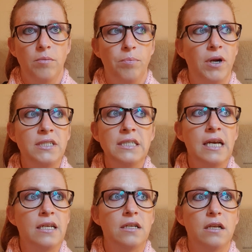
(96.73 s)
Brandy
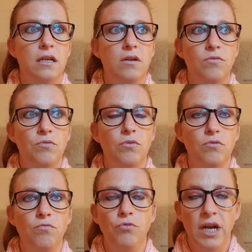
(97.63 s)
had
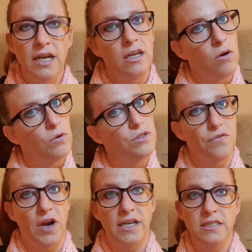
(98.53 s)
really nice
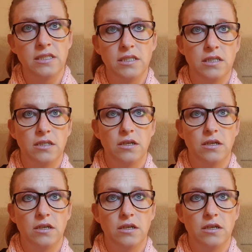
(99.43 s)
friends